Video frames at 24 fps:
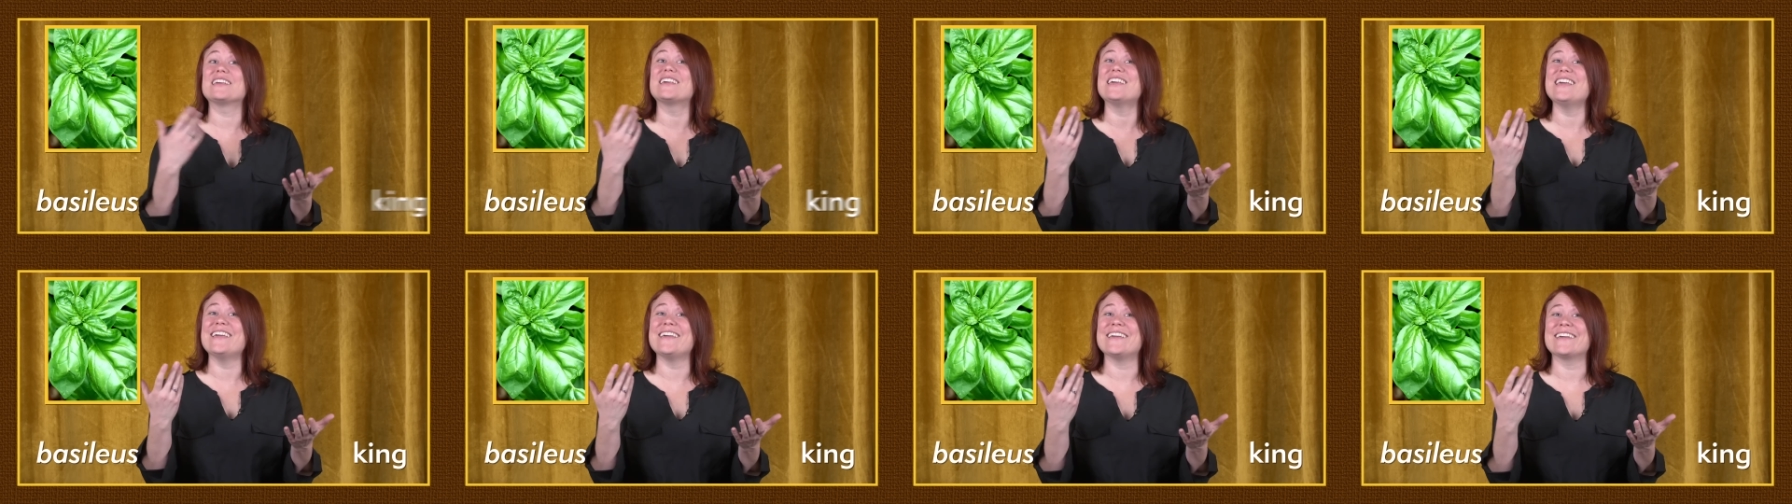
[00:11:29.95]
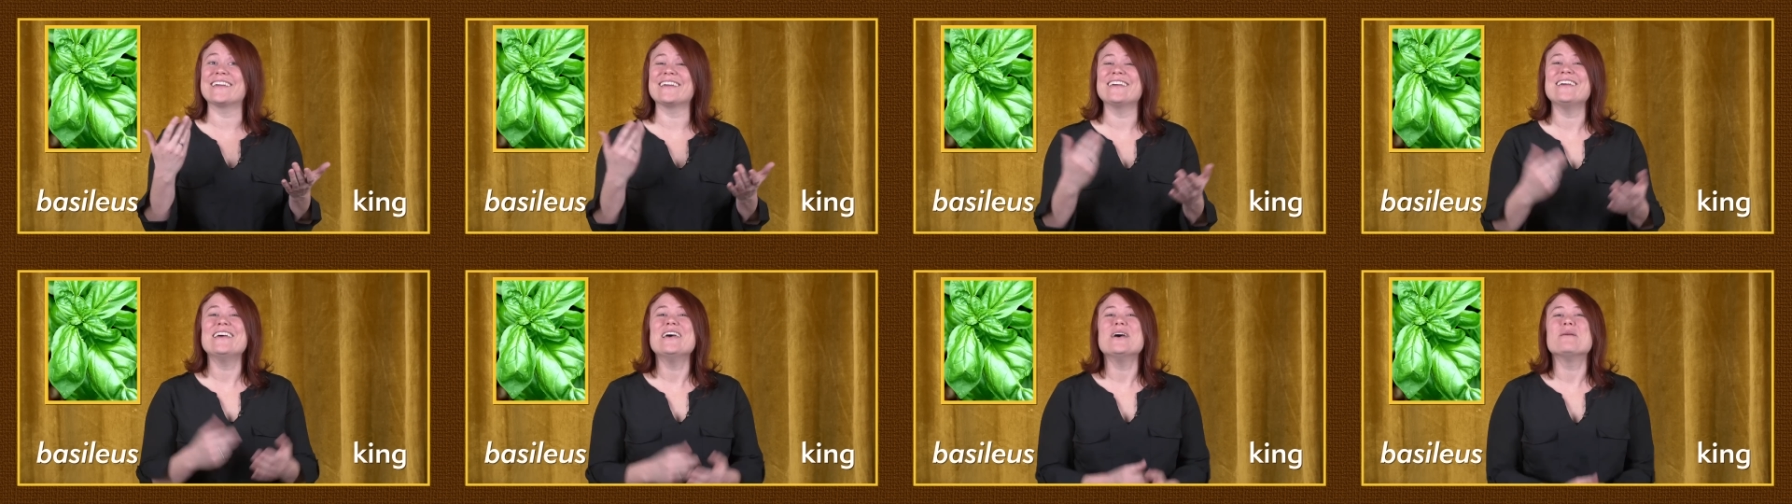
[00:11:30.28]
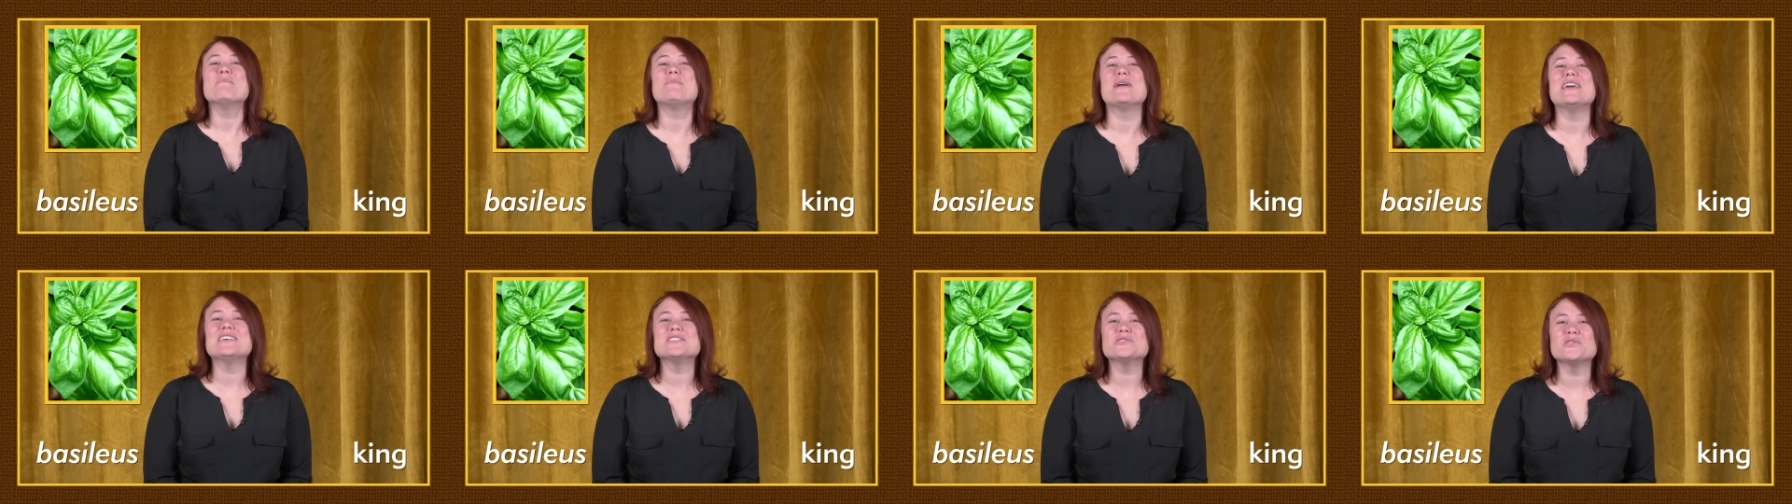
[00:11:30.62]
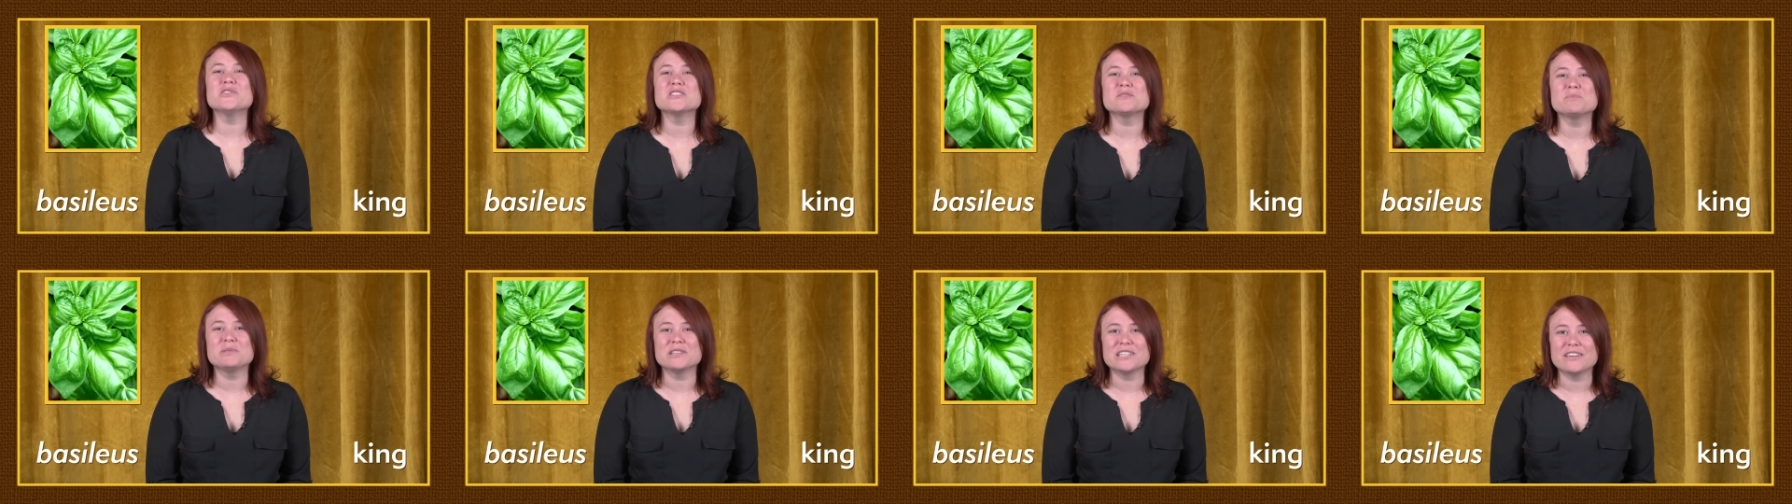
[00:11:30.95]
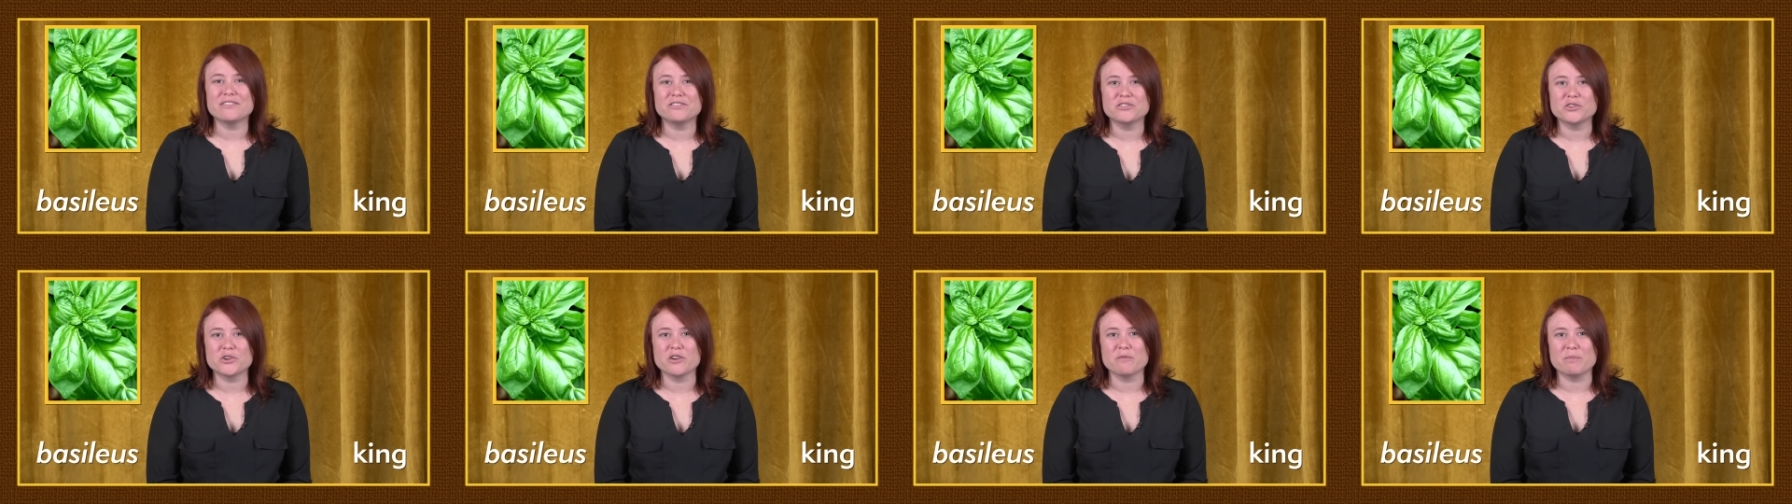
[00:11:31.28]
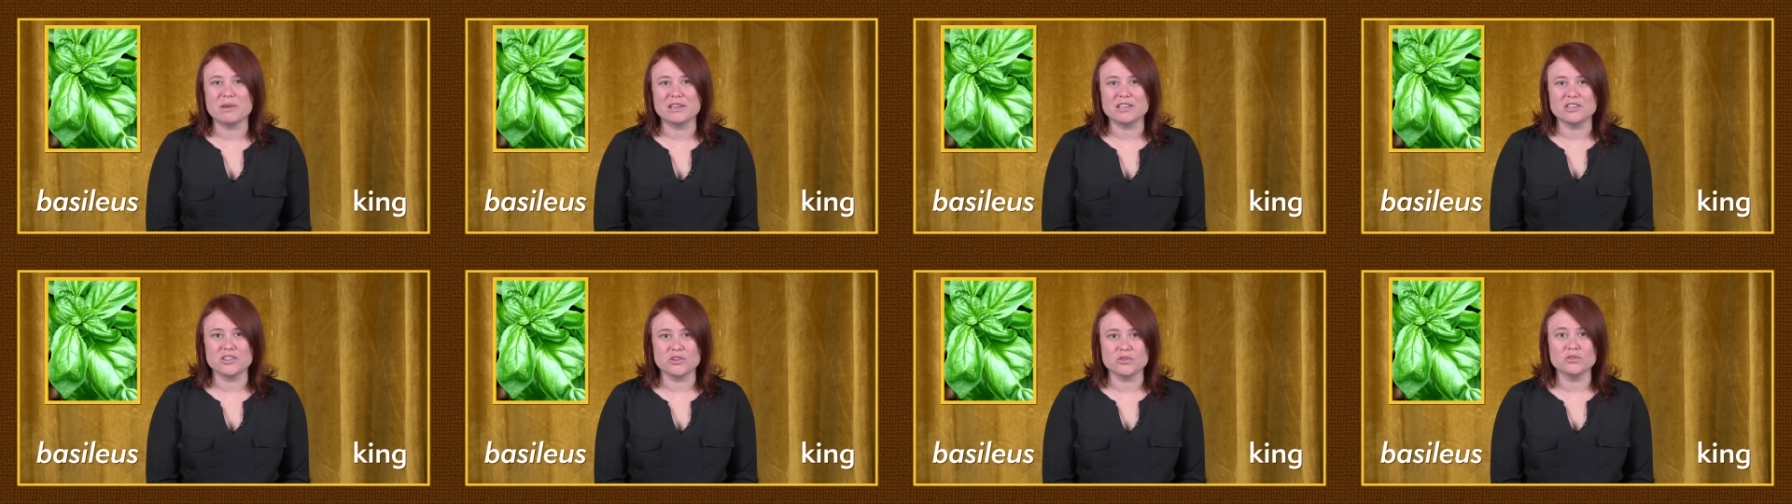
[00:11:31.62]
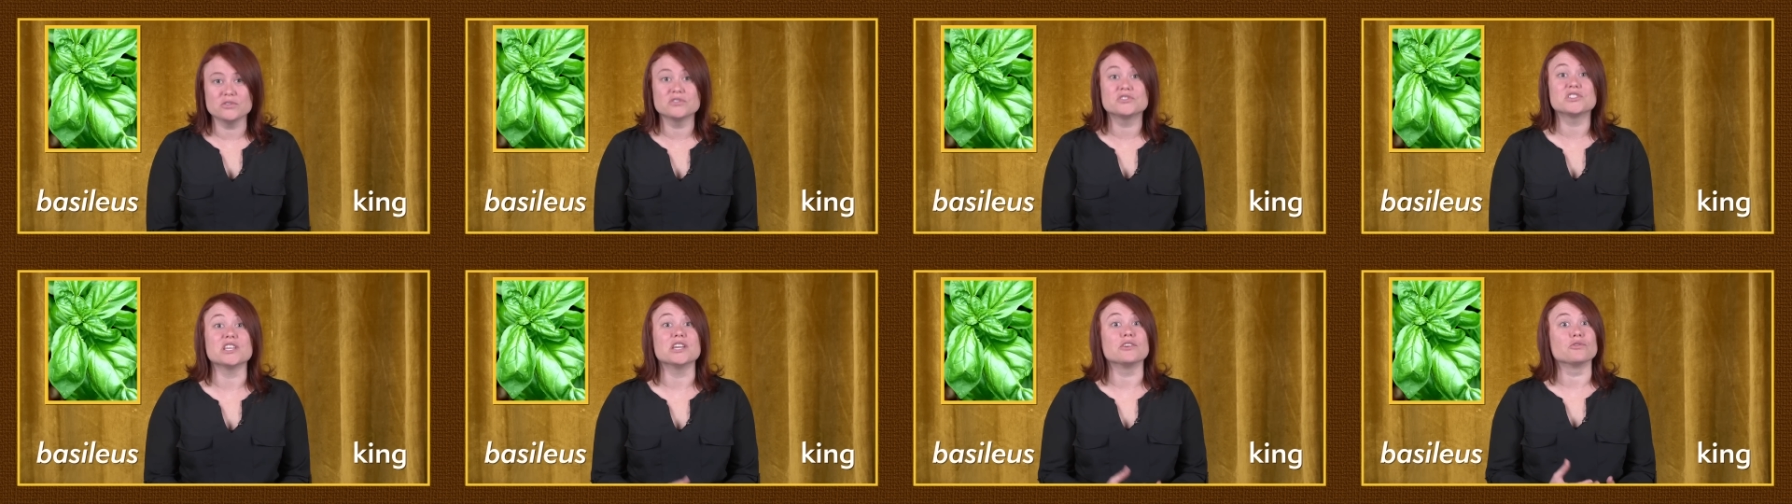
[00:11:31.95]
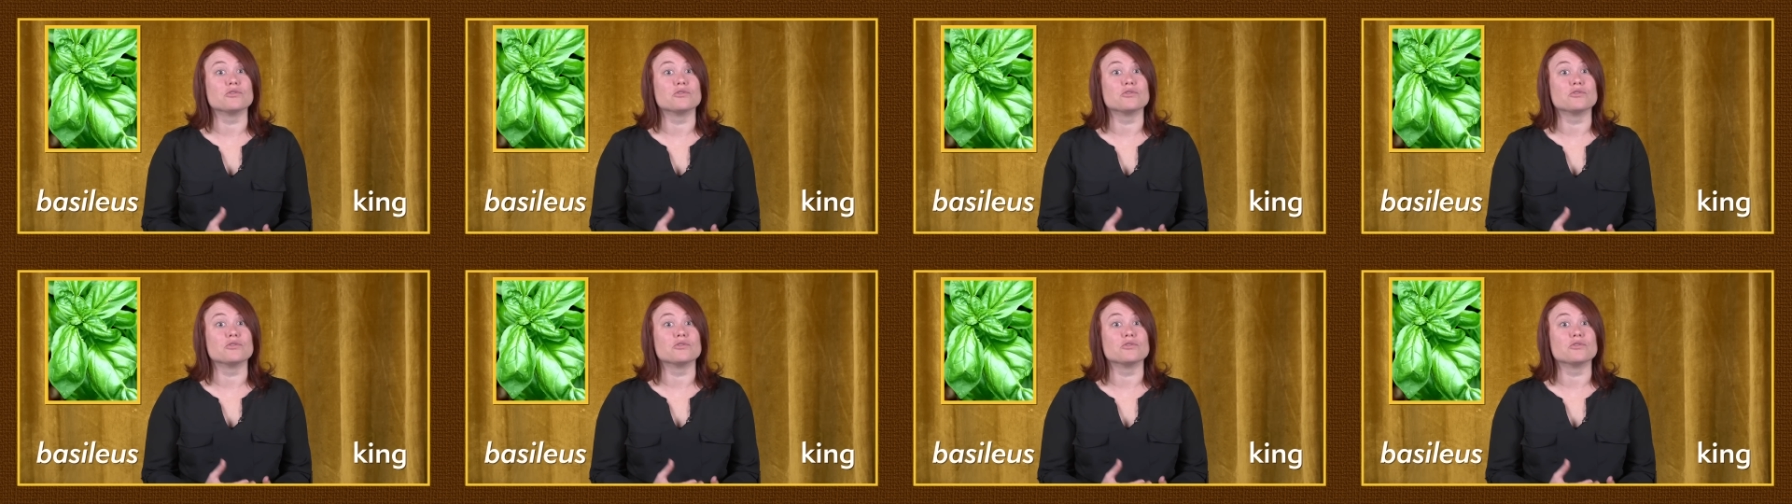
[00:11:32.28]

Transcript: king, basil is believed to have been used